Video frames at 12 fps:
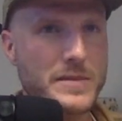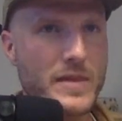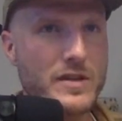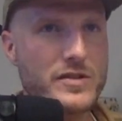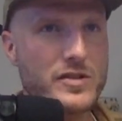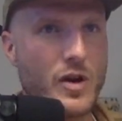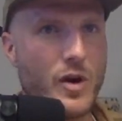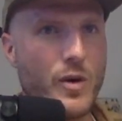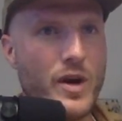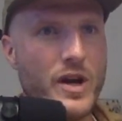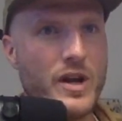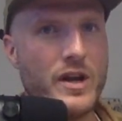So
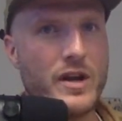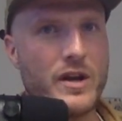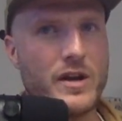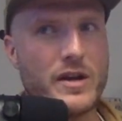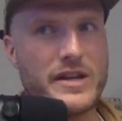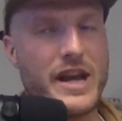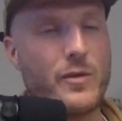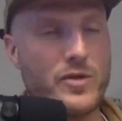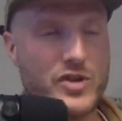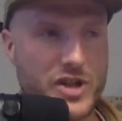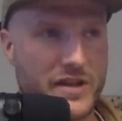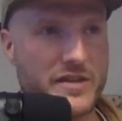yeah, we
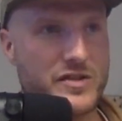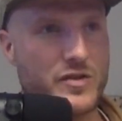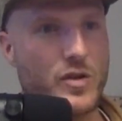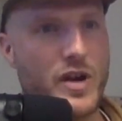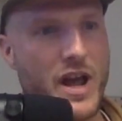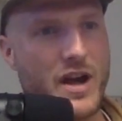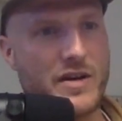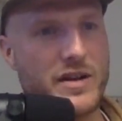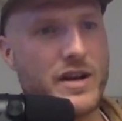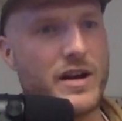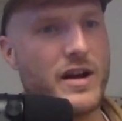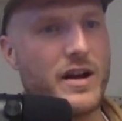were shutting the store down
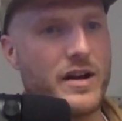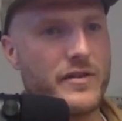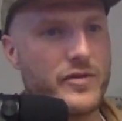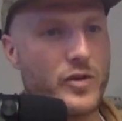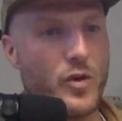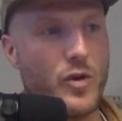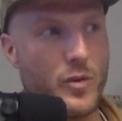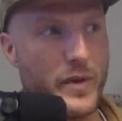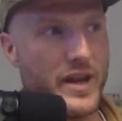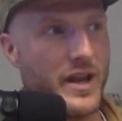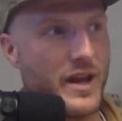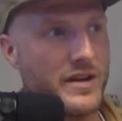for the whole
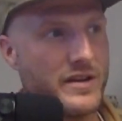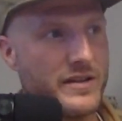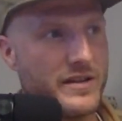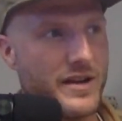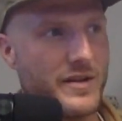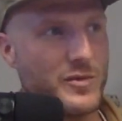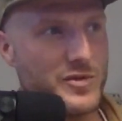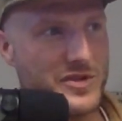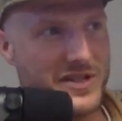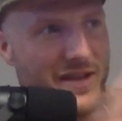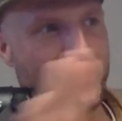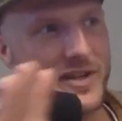weekend, and we would
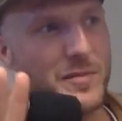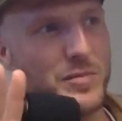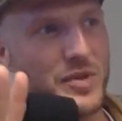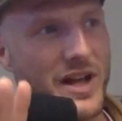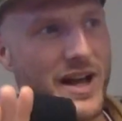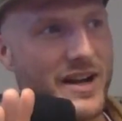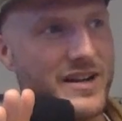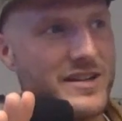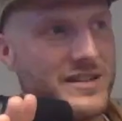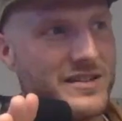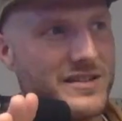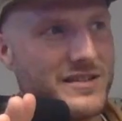just have like a black
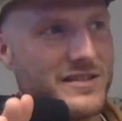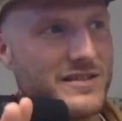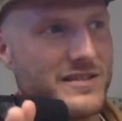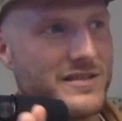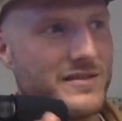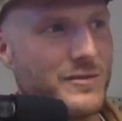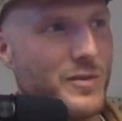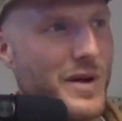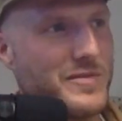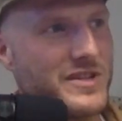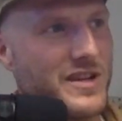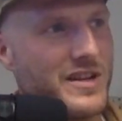
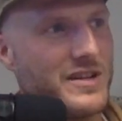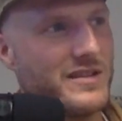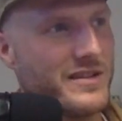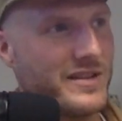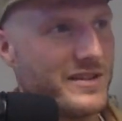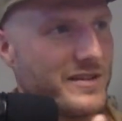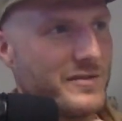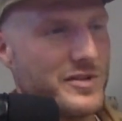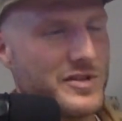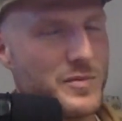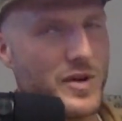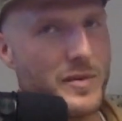website. Like we
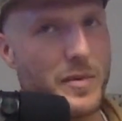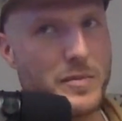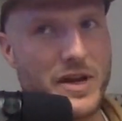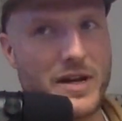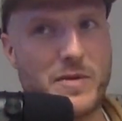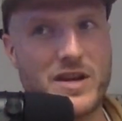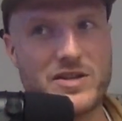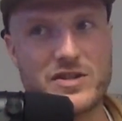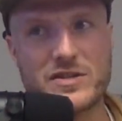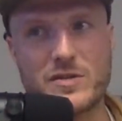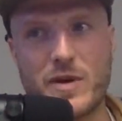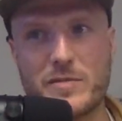just put up a black page
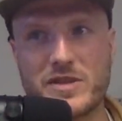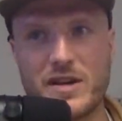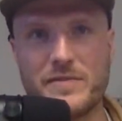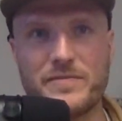as the website.